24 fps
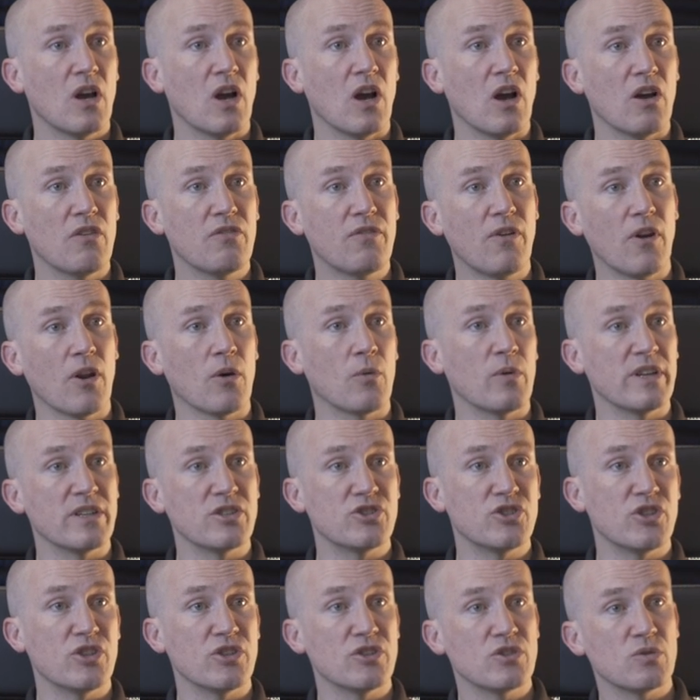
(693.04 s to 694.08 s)
following
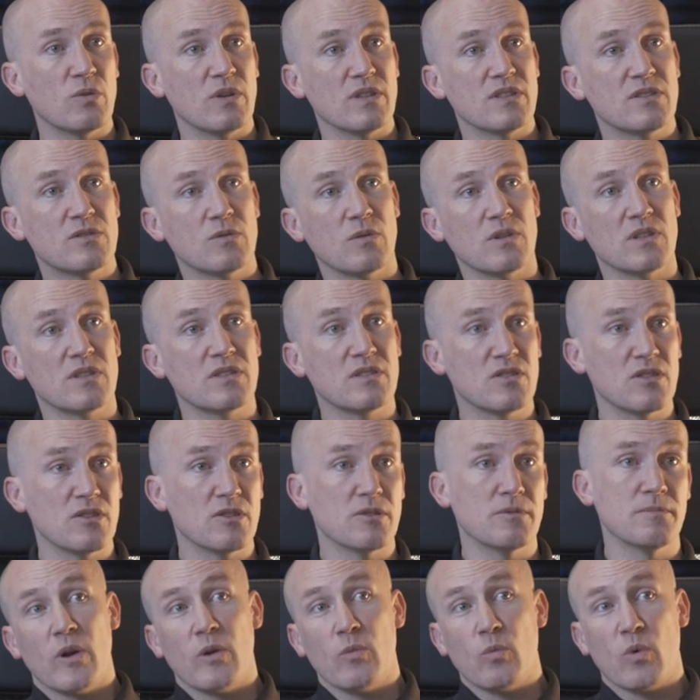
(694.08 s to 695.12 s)
June
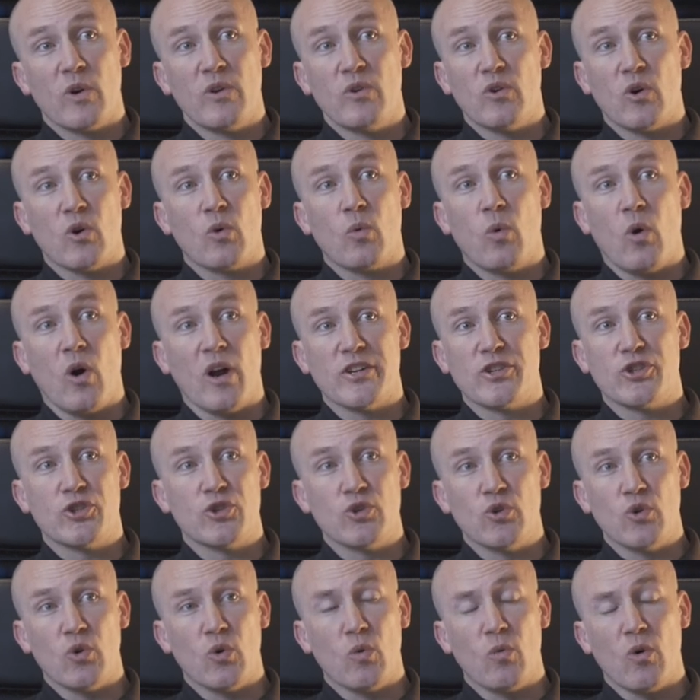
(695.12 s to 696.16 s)
2022. We're not quite
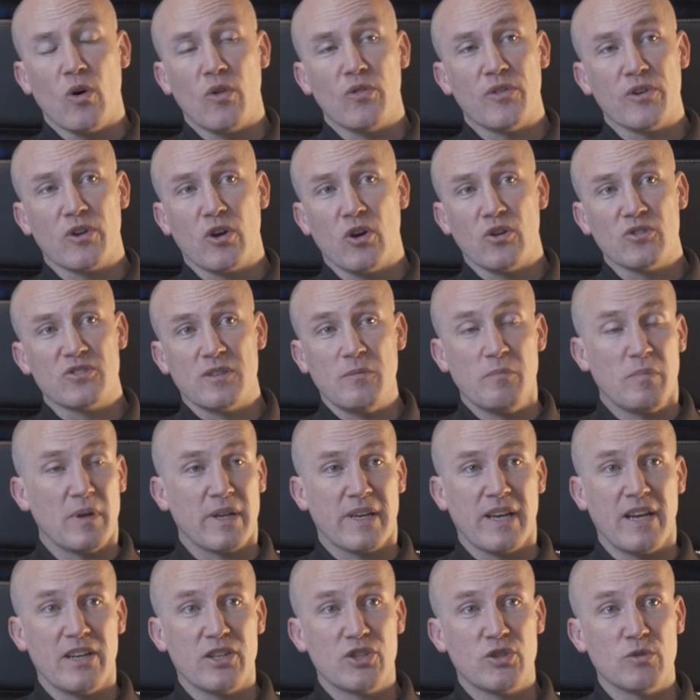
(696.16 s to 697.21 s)
sure what the cost
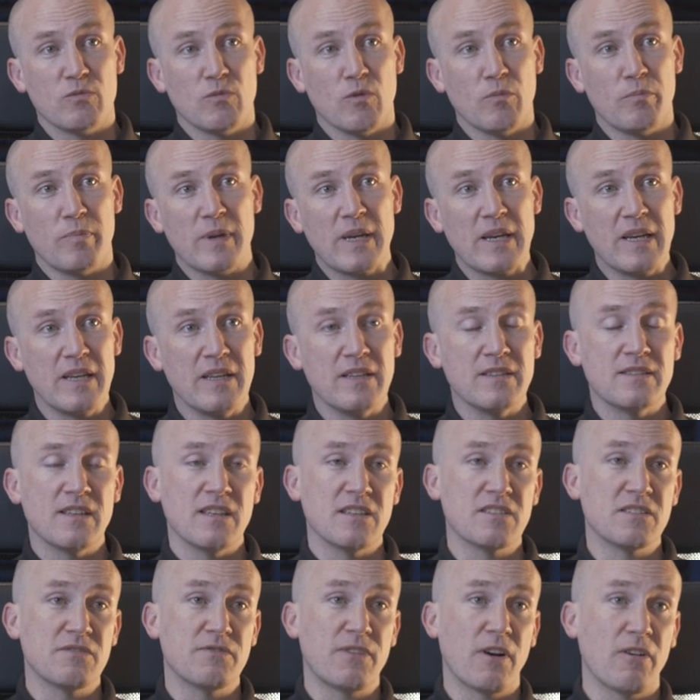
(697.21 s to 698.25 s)
implication will be.
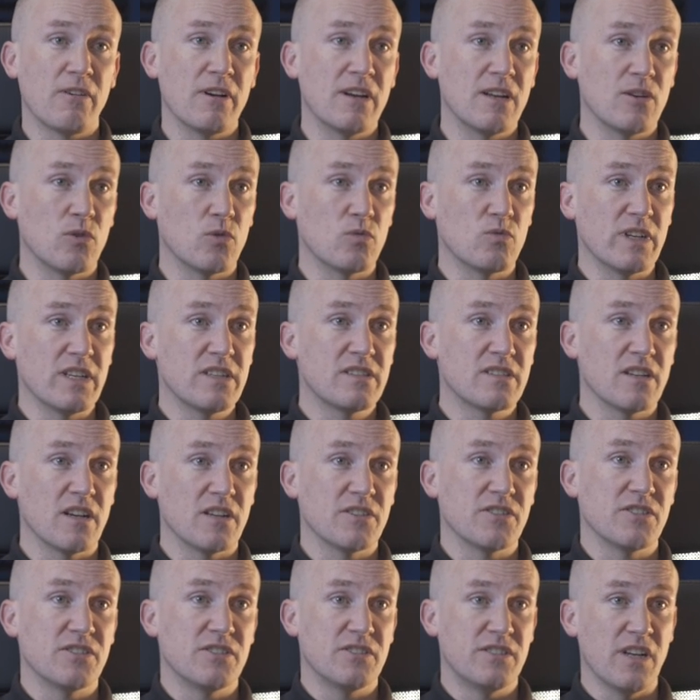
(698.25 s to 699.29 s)
There's very little
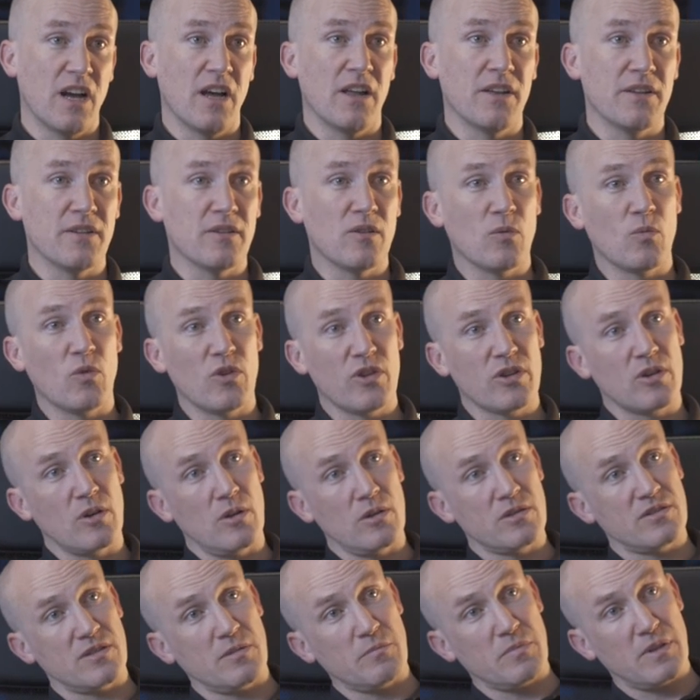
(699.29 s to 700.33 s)
research done on what the
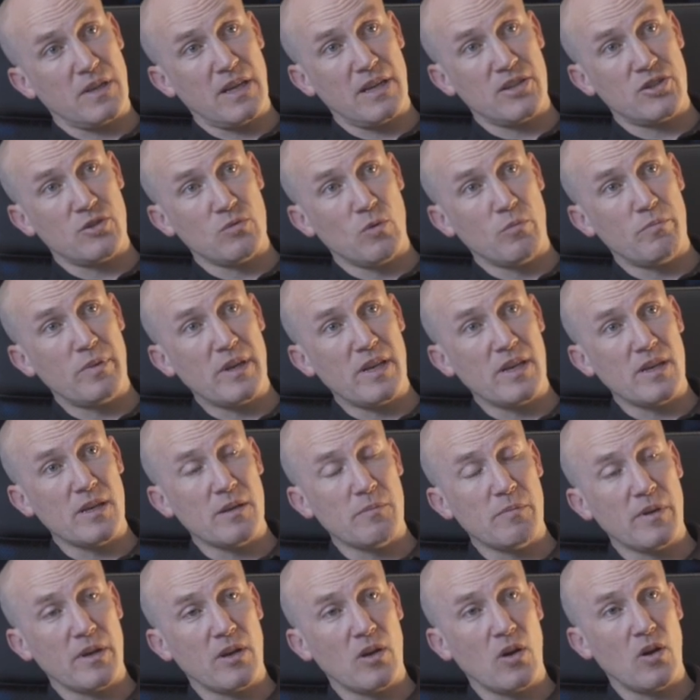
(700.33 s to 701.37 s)
cost implication will be
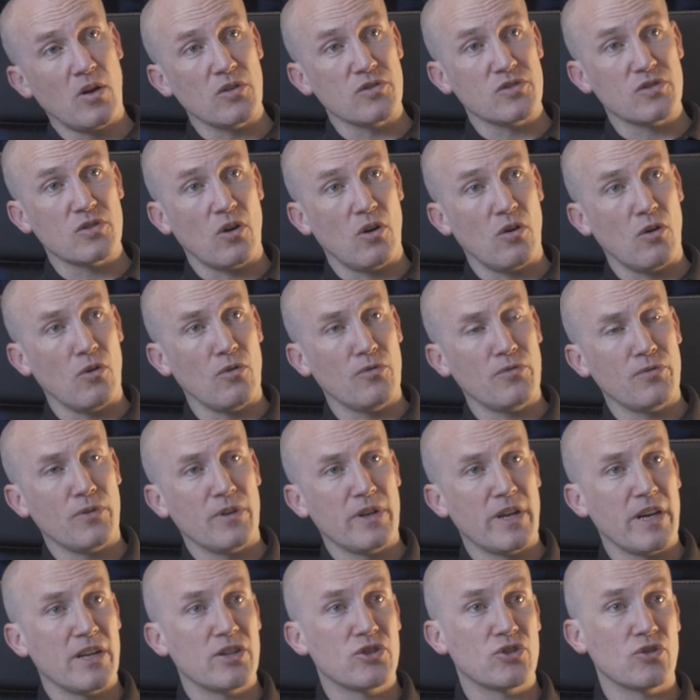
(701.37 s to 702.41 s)
because of the
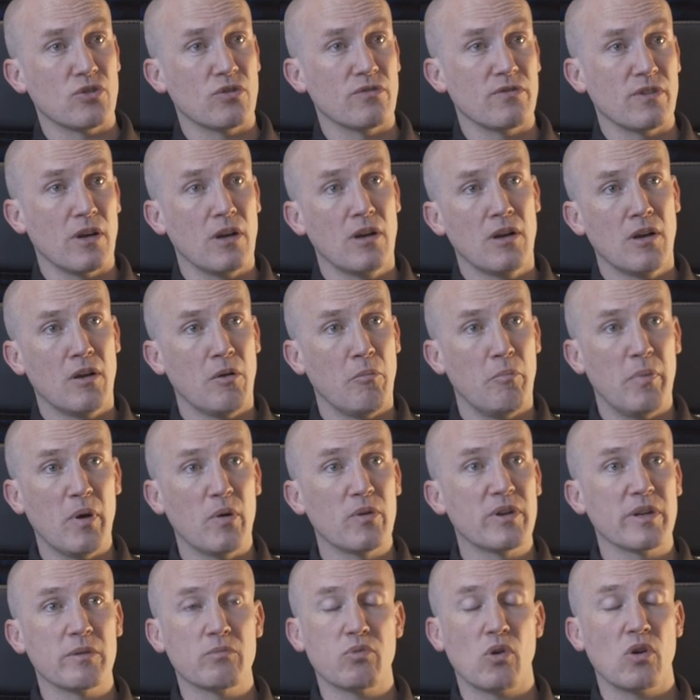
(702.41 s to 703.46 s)
nature of a
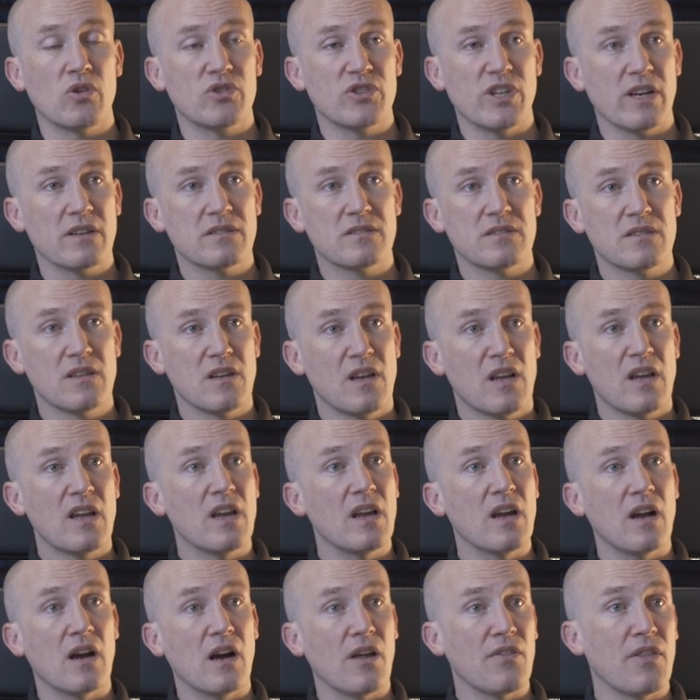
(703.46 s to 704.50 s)
building project.
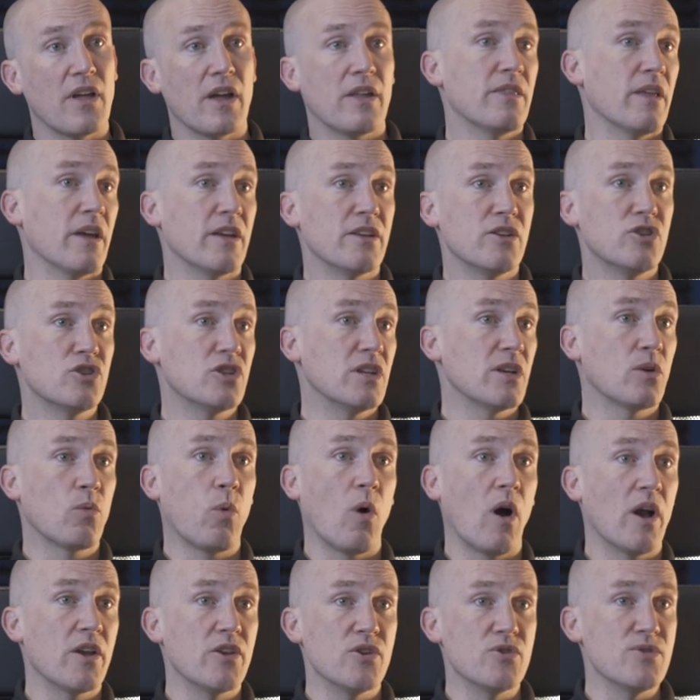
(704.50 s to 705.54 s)
You know, they're usually
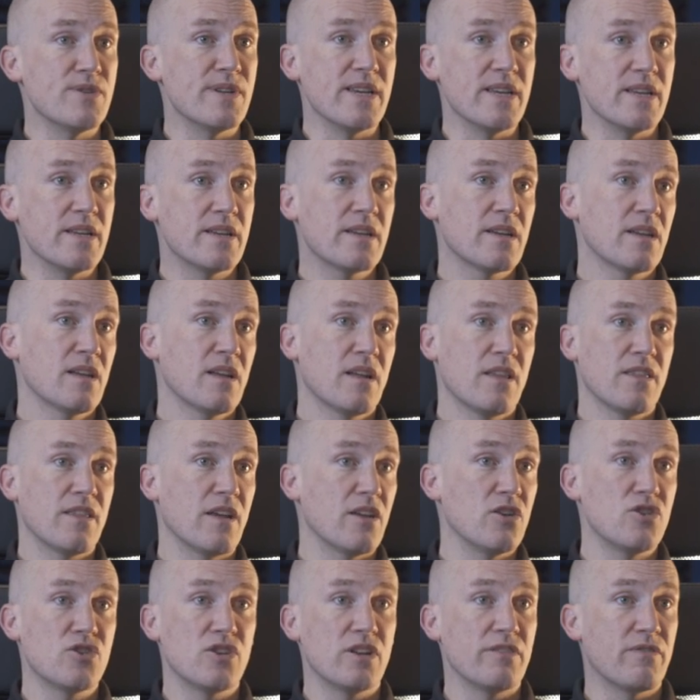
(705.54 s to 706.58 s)
quite unique. They're
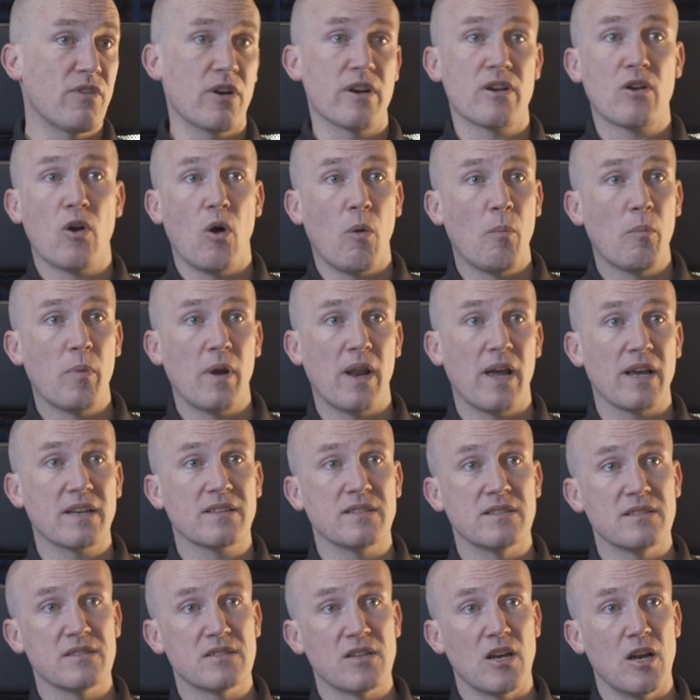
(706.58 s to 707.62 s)
usually very
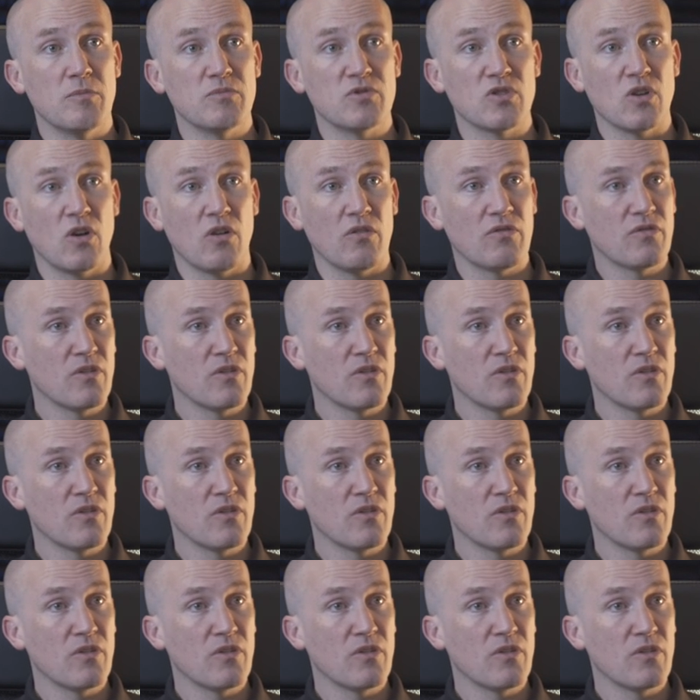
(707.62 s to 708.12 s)
complex in terms of